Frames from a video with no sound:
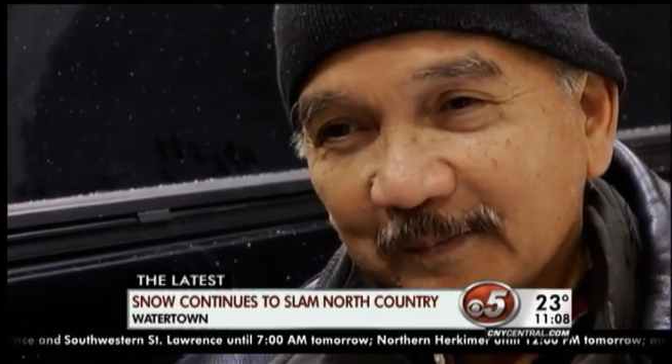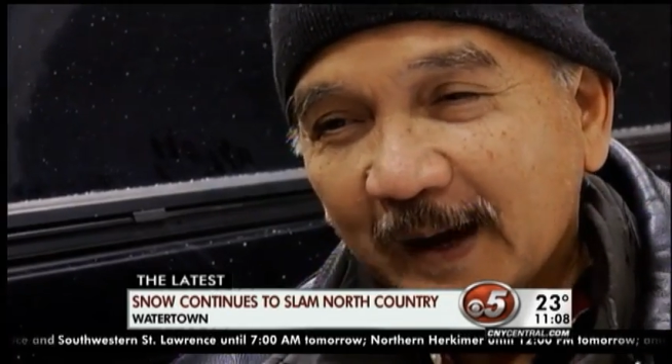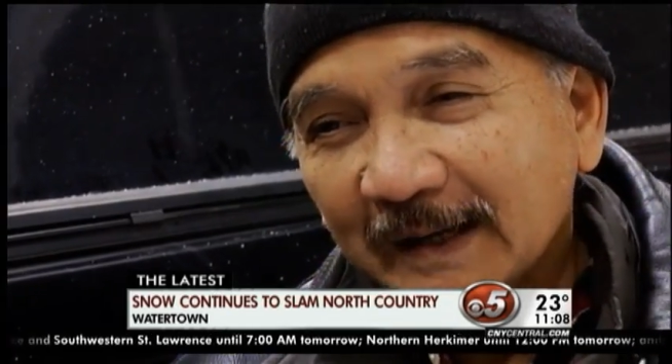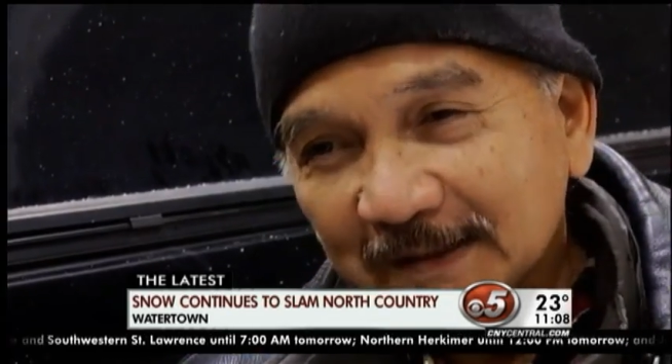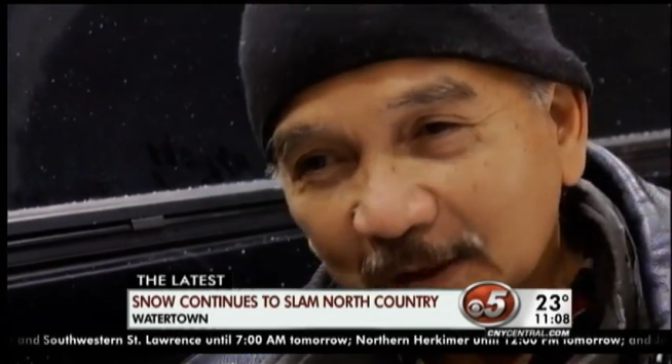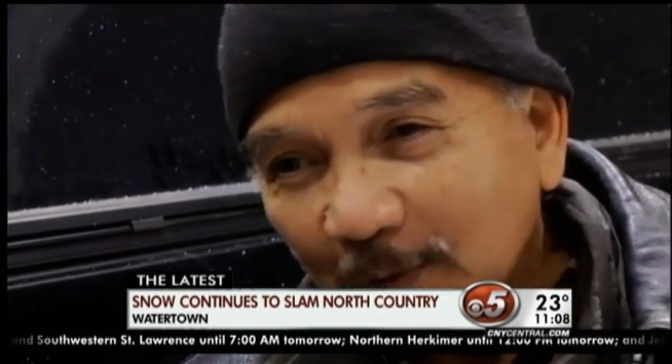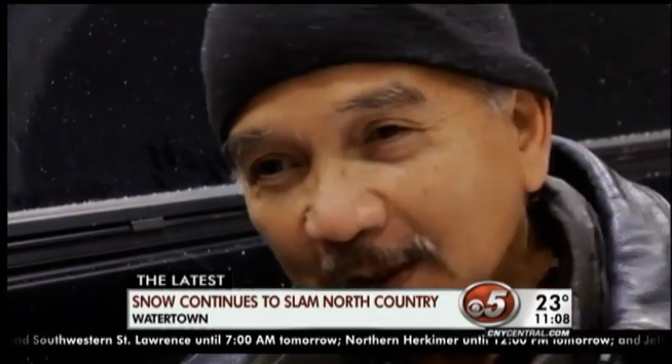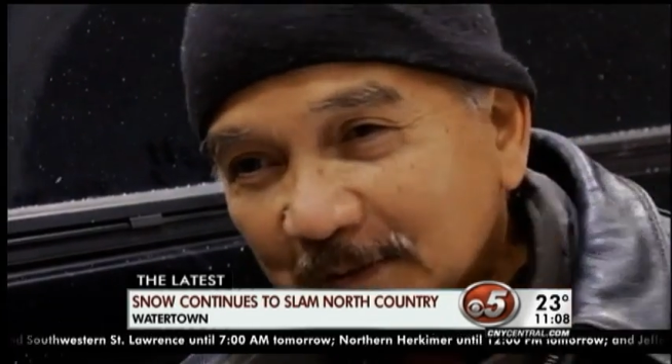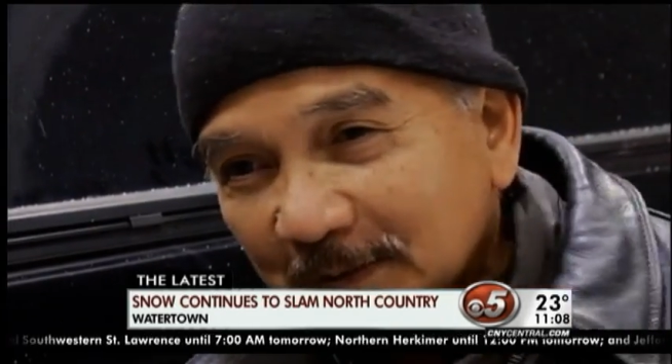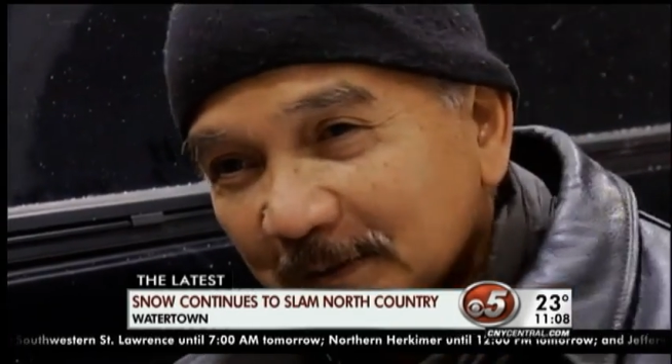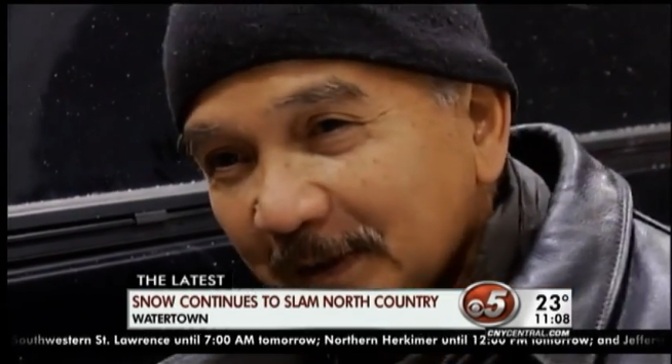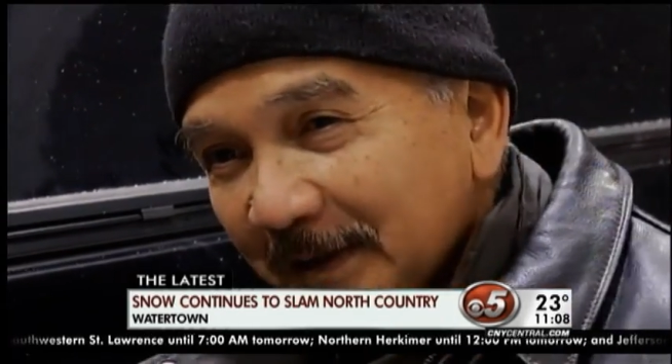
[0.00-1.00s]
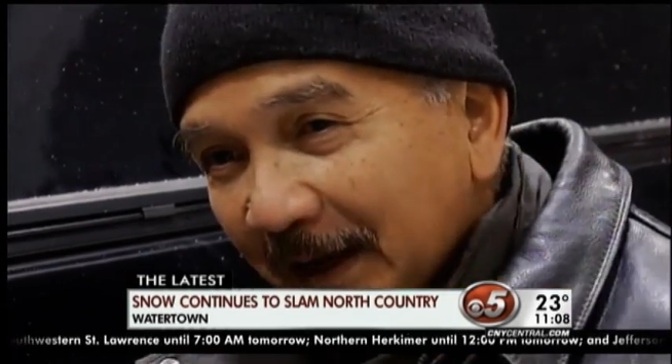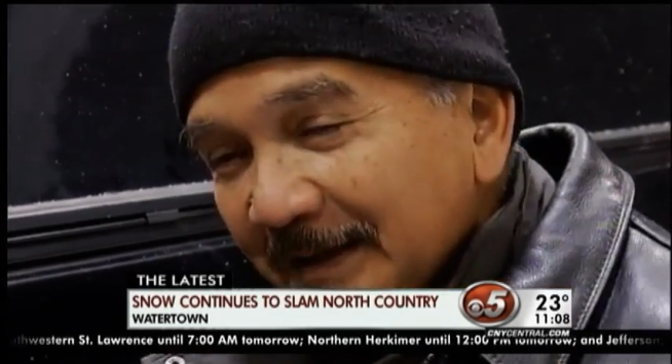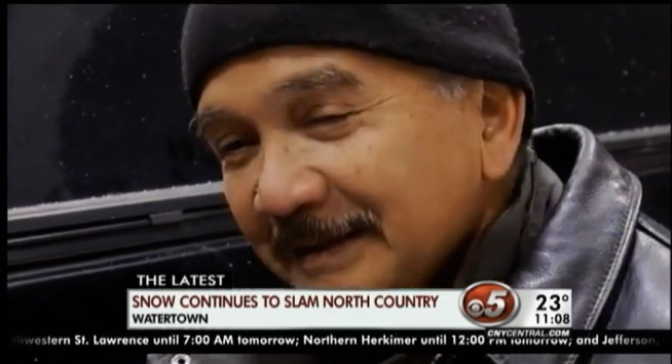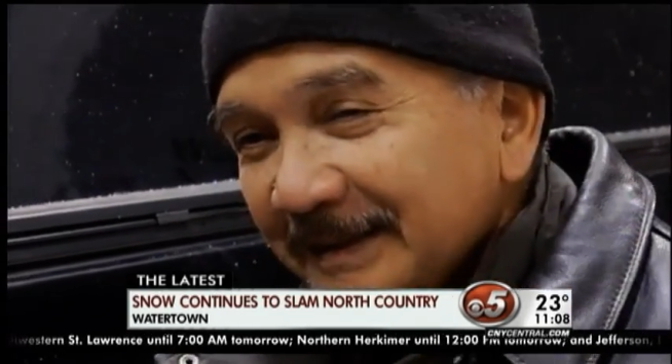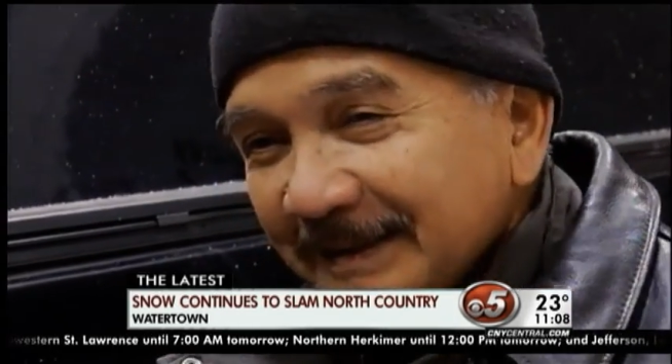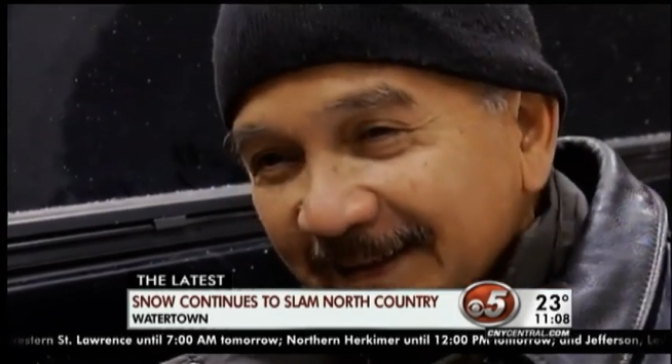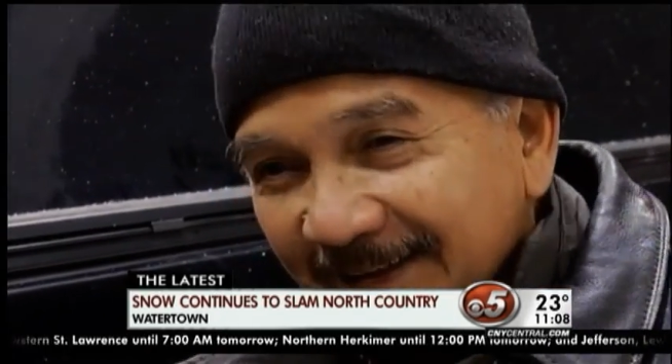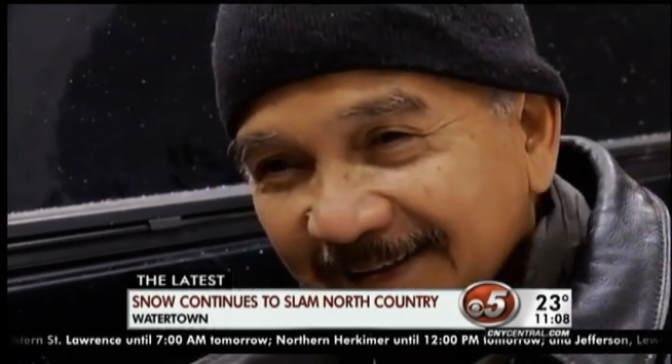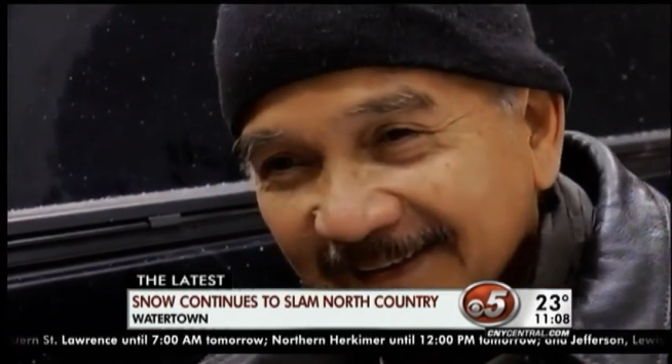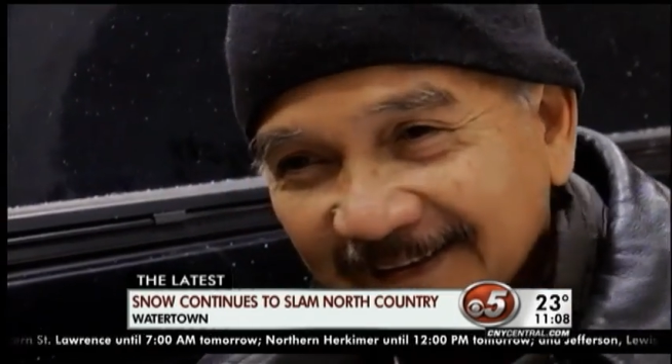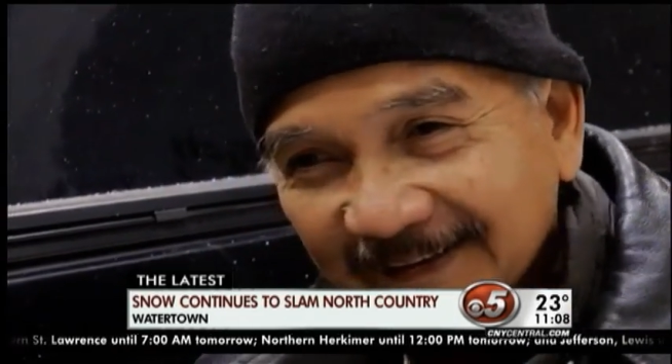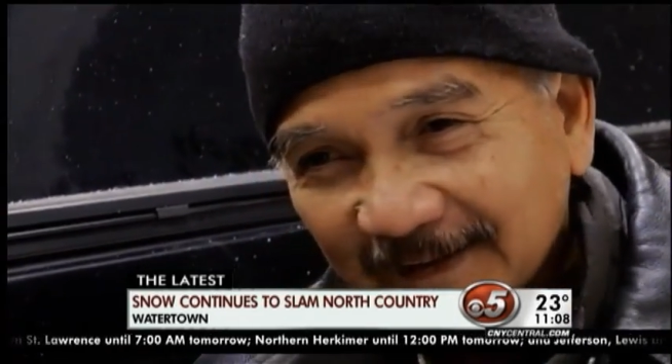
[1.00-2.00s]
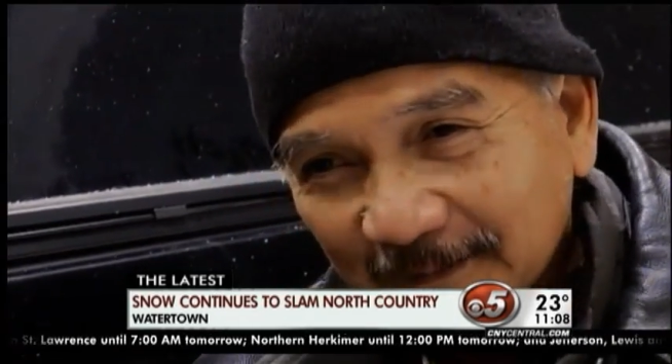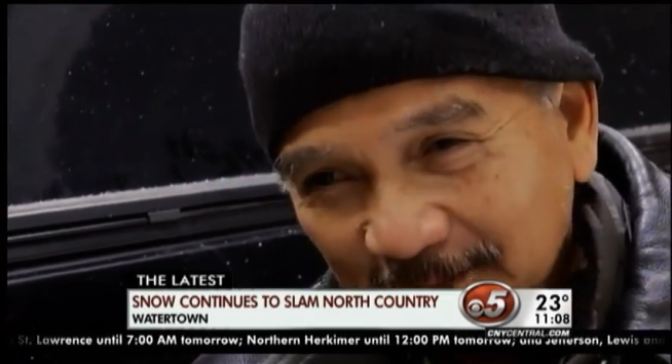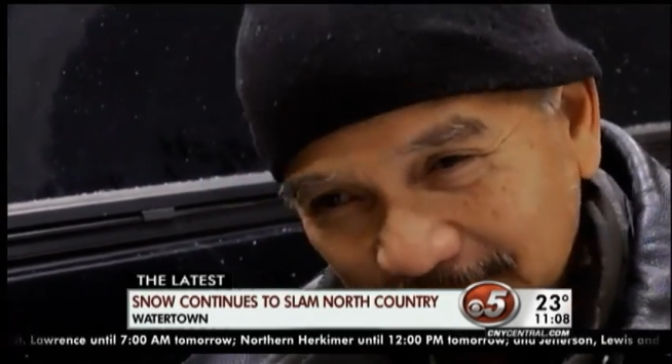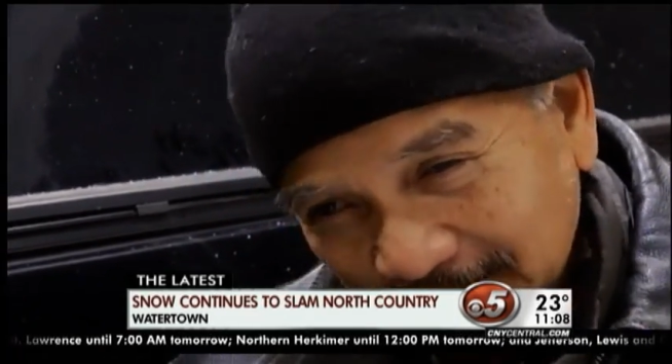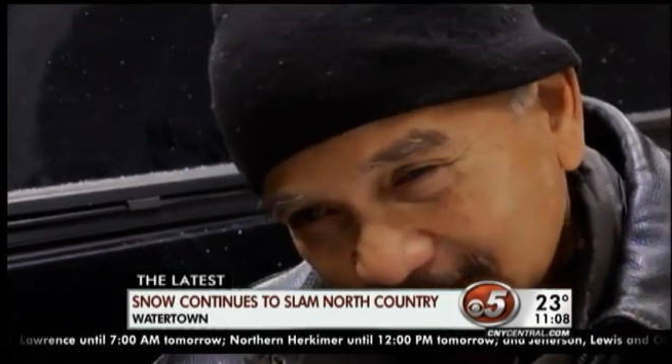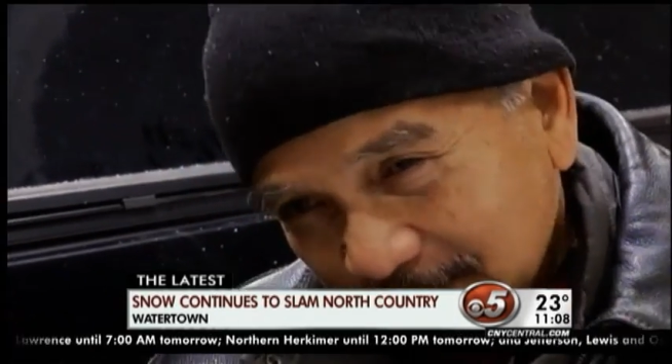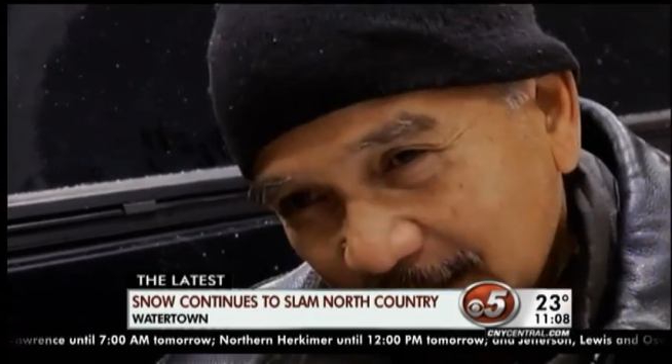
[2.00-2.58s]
But I still went through the 90. That's